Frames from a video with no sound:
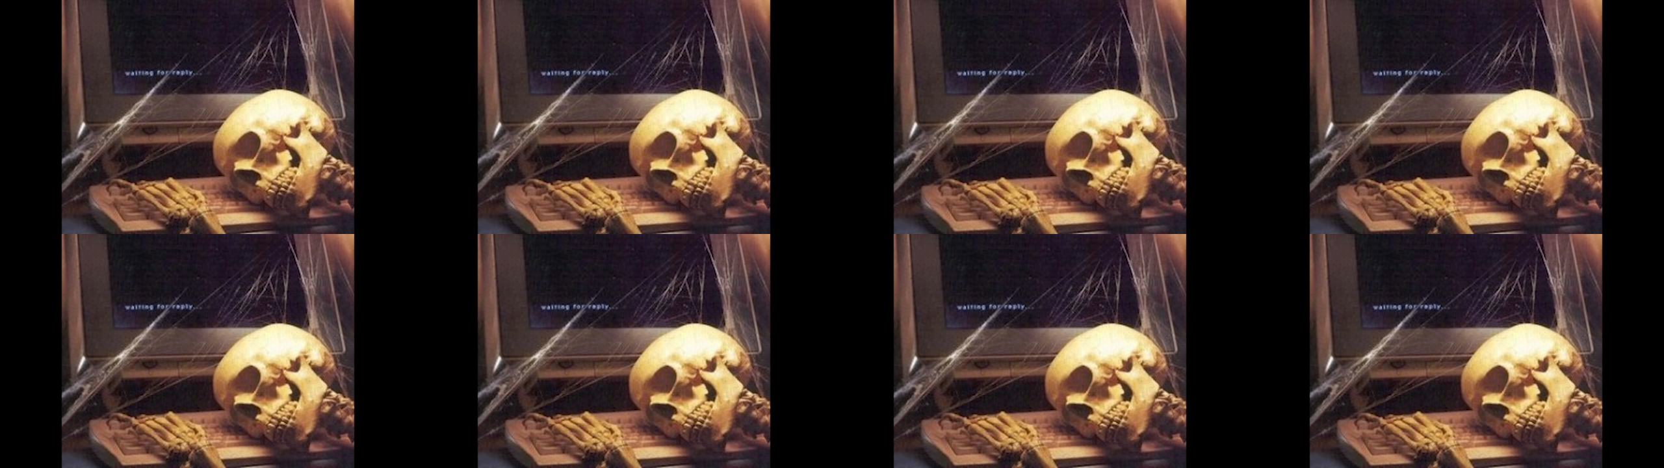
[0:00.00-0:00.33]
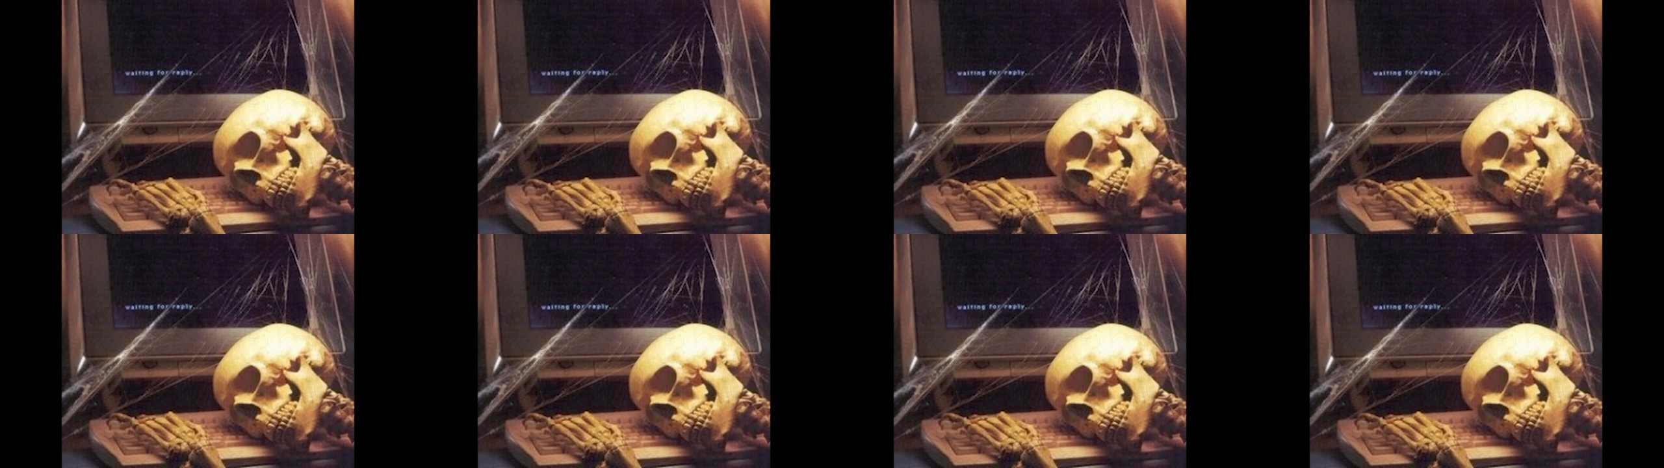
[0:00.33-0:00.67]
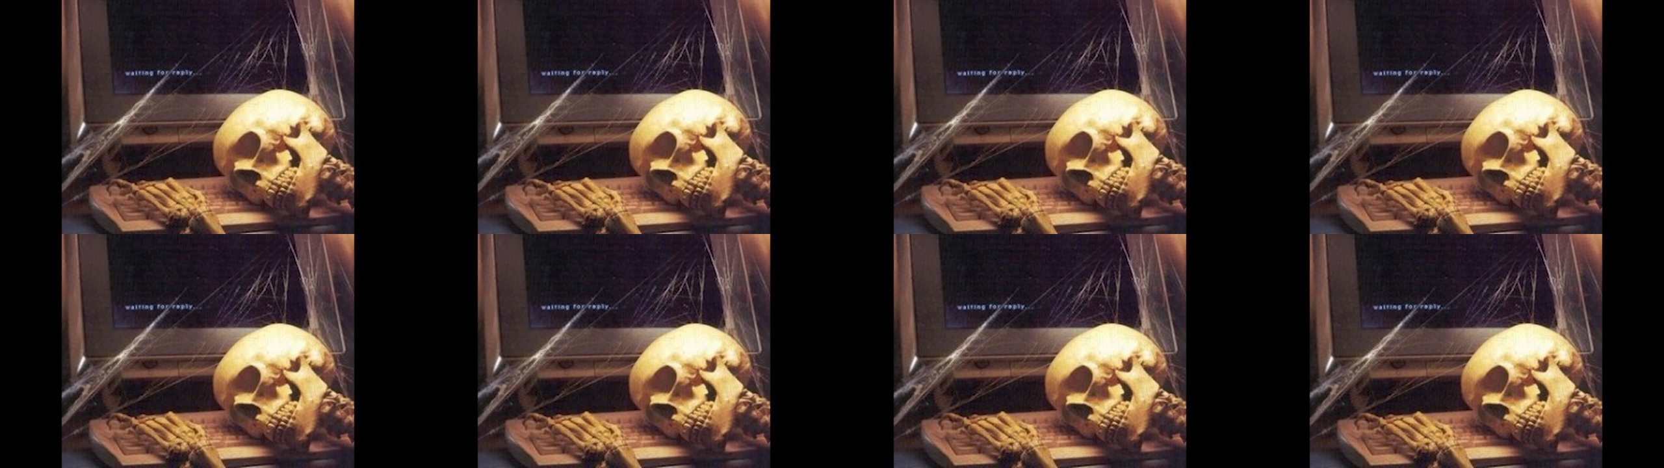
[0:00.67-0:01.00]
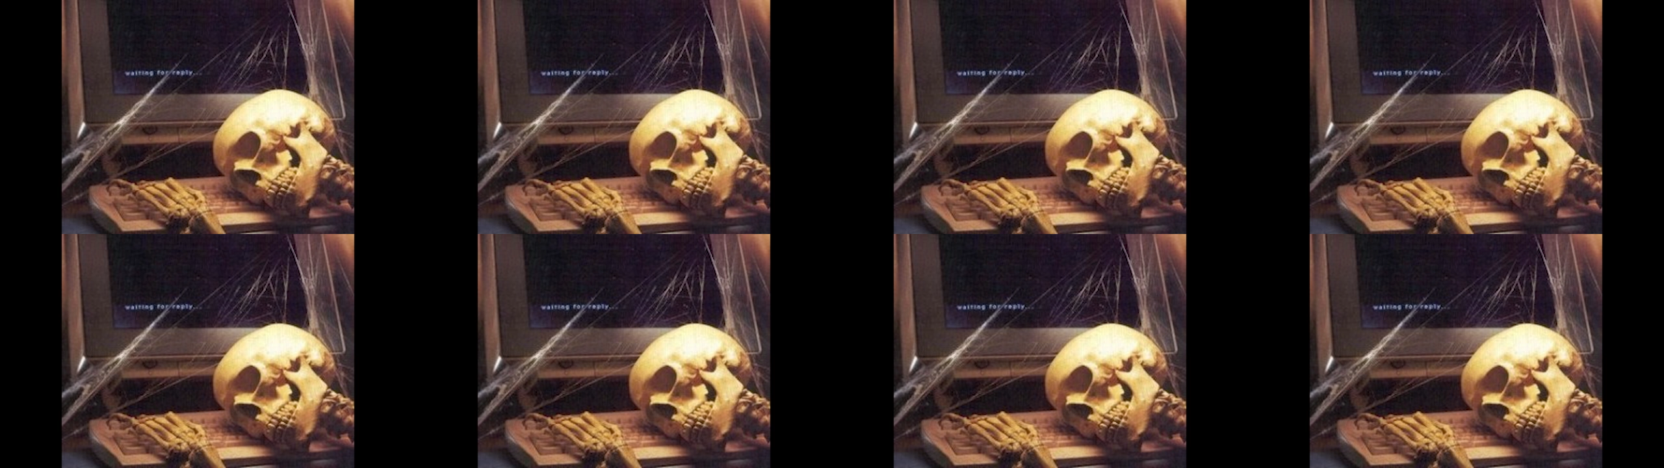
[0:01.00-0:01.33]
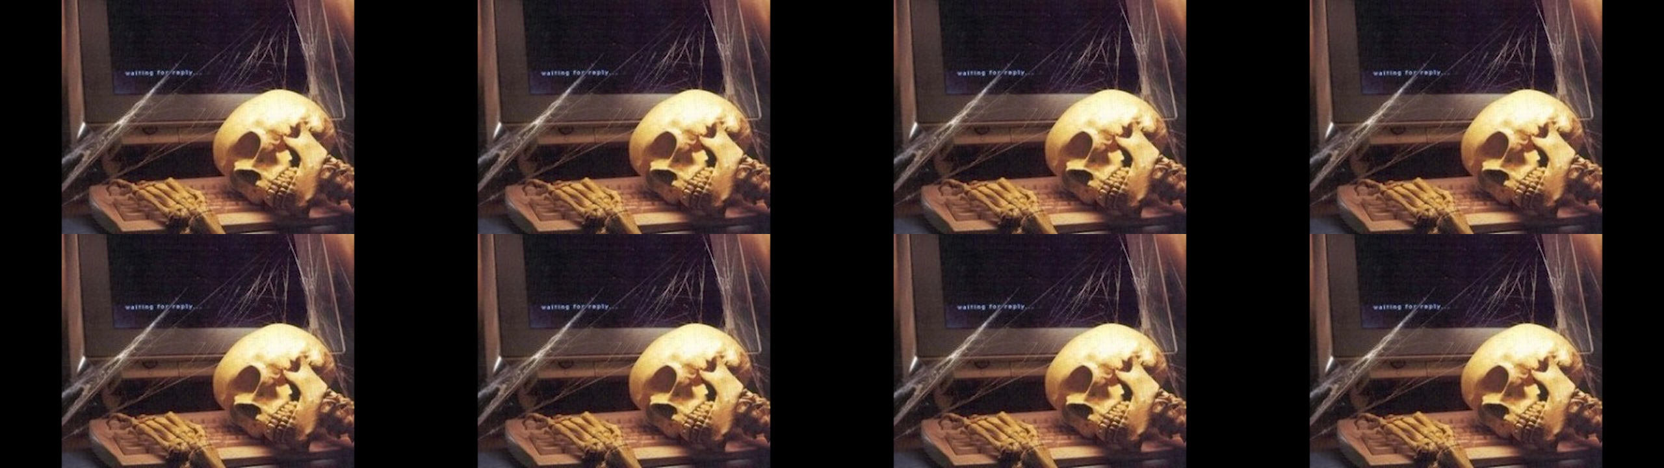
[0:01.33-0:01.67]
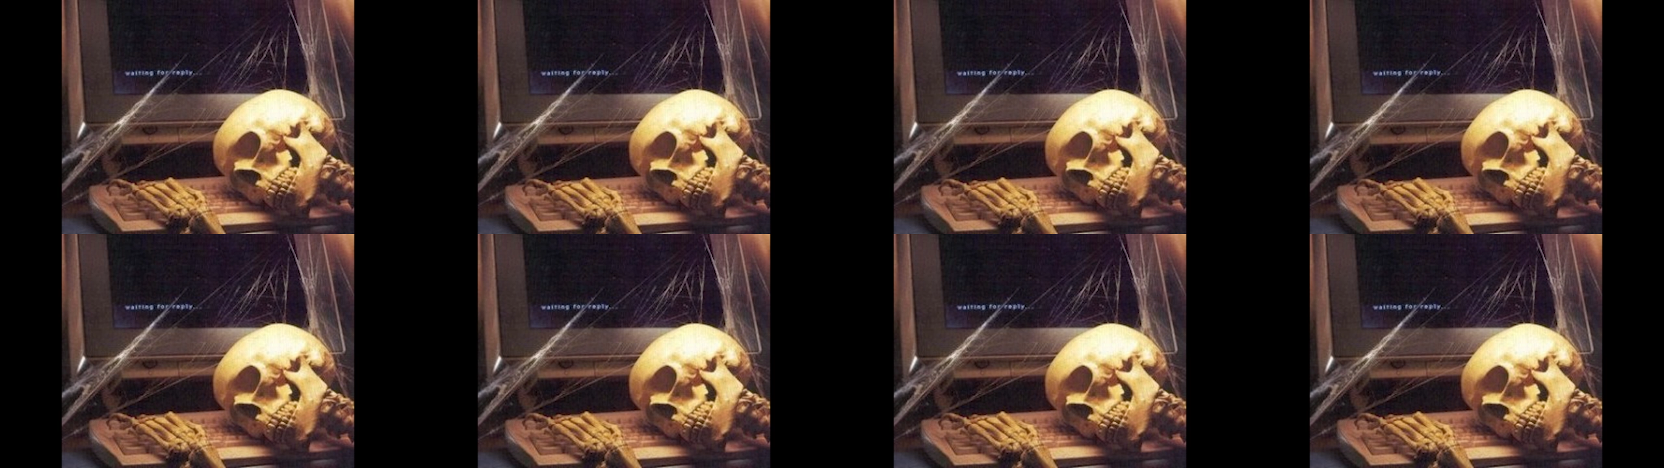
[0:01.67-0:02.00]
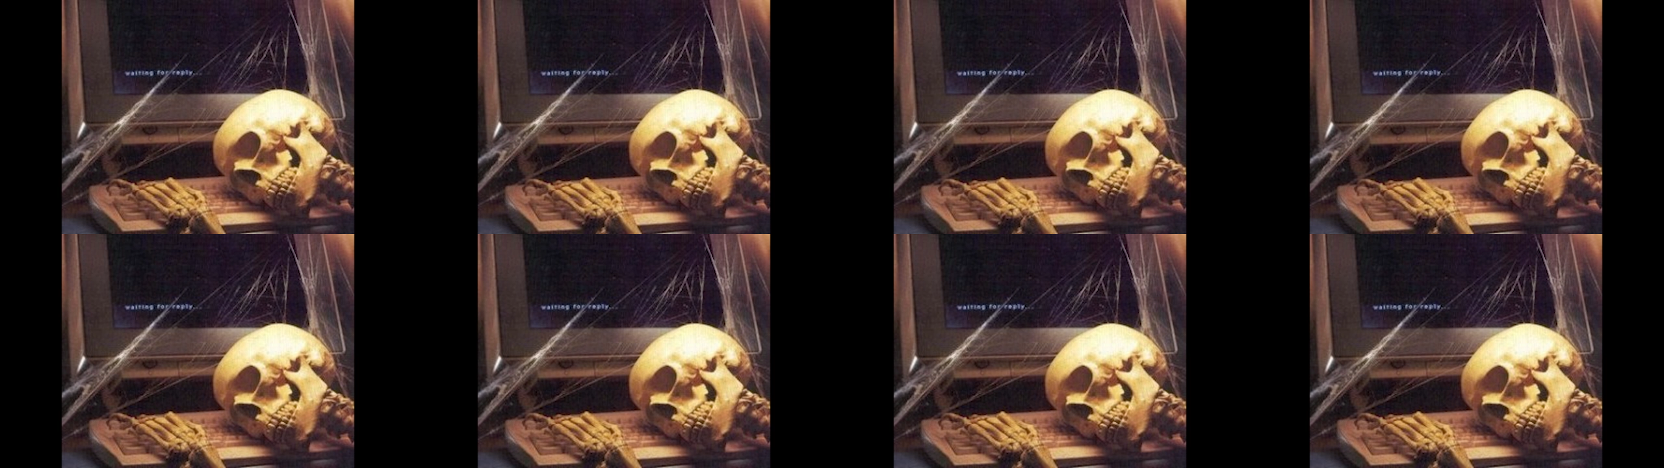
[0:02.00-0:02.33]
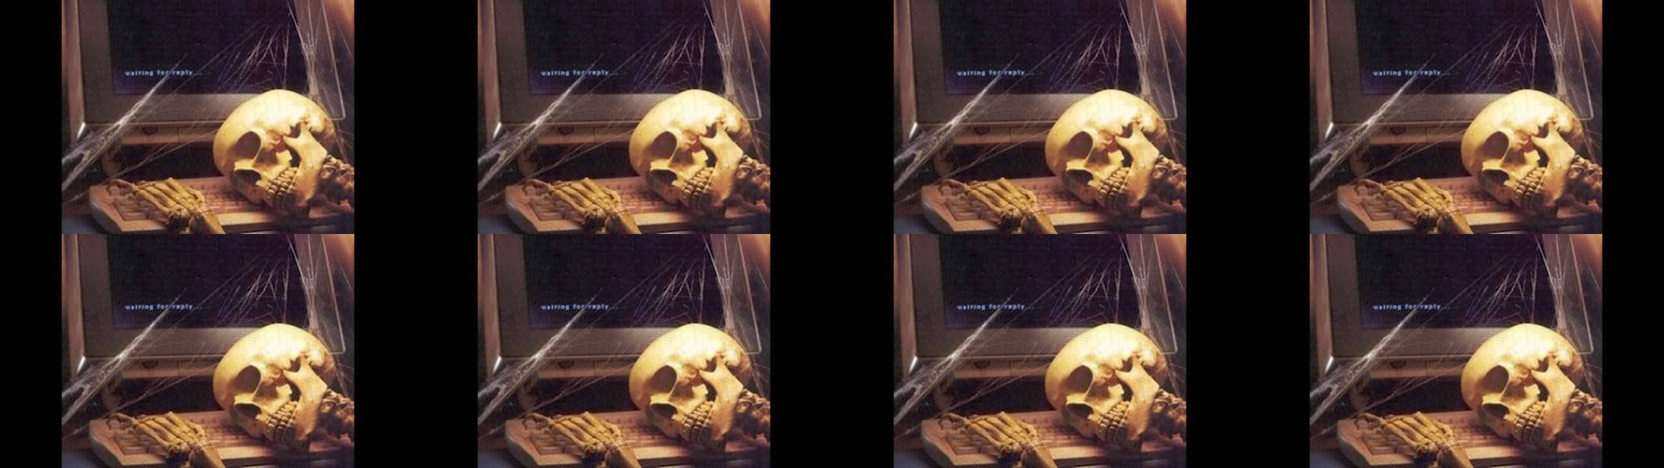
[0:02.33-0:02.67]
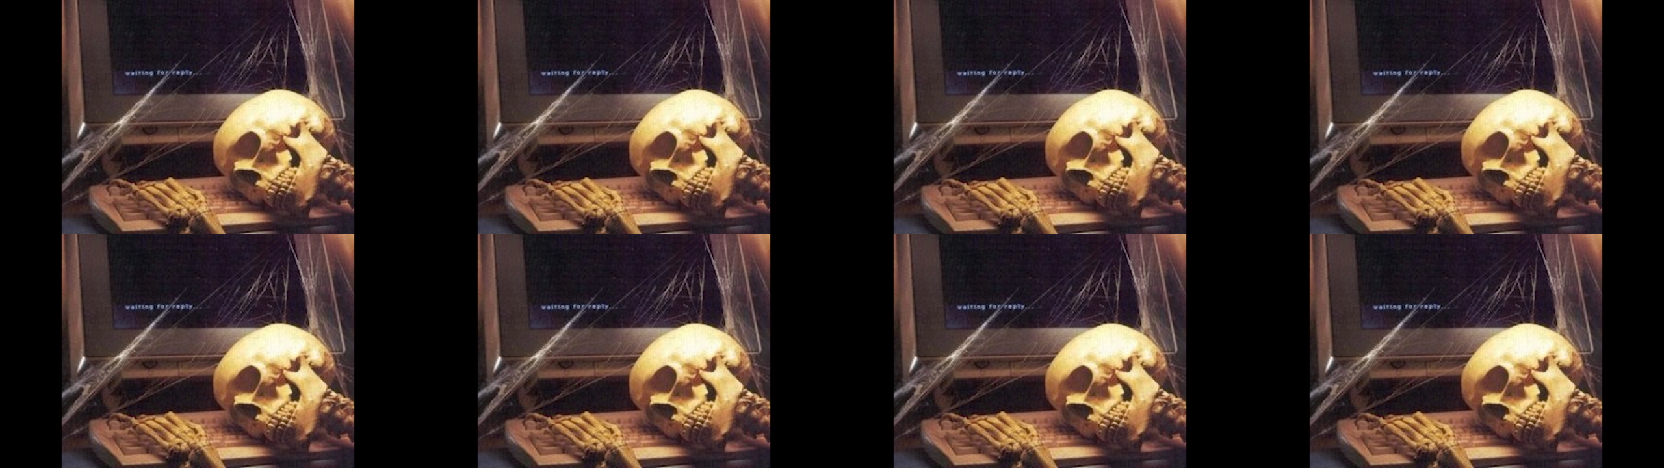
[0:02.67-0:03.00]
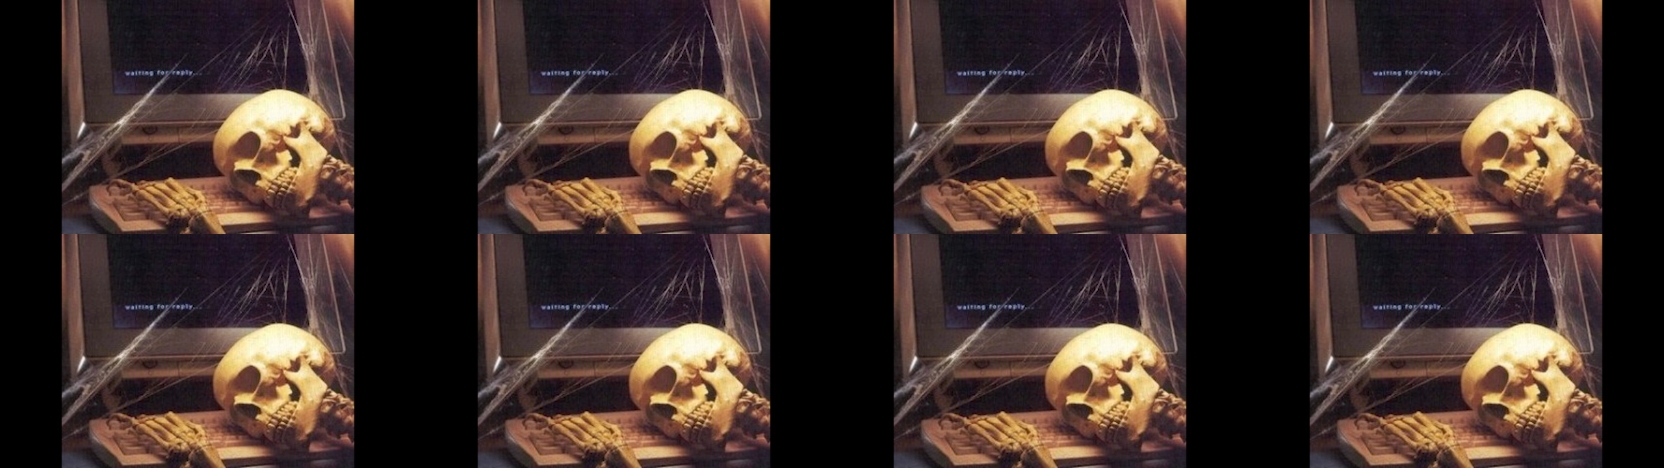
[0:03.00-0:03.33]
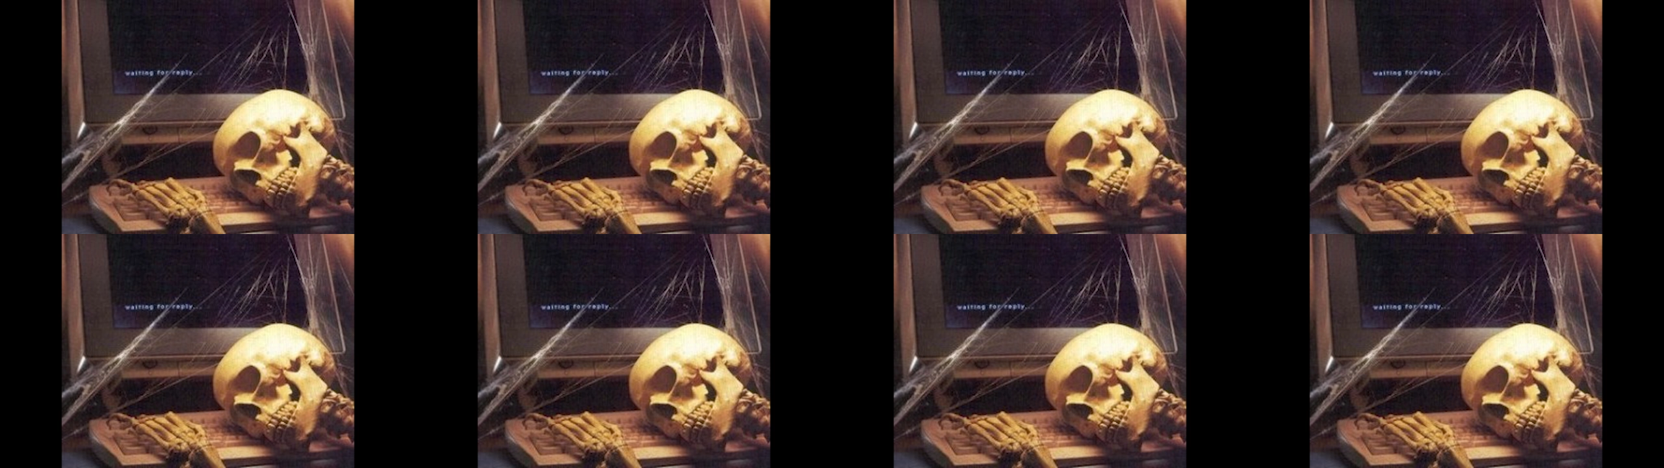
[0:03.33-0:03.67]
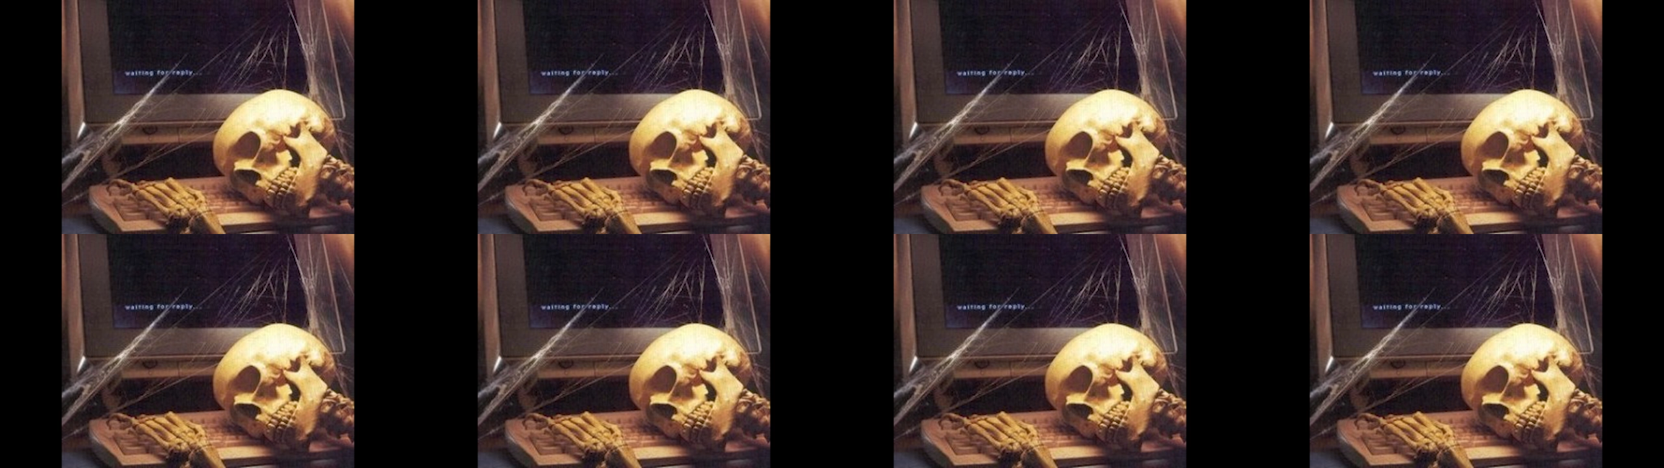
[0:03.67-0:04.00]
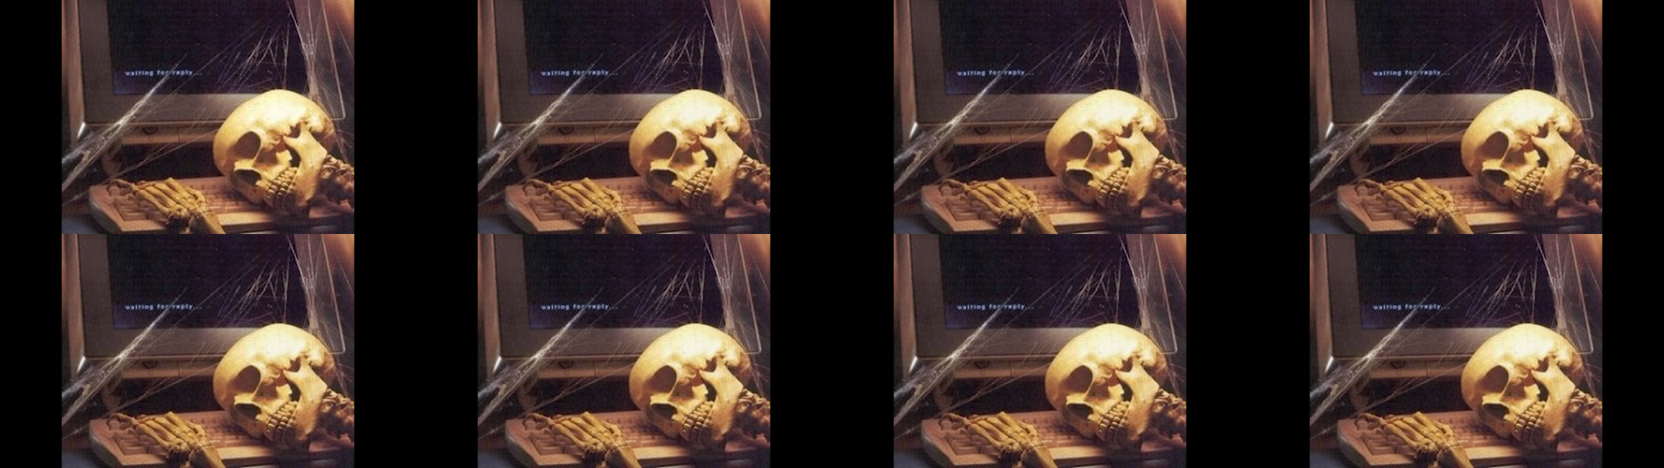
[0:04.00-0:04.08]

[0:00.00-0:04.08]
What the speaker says: [unreadable: no face in view]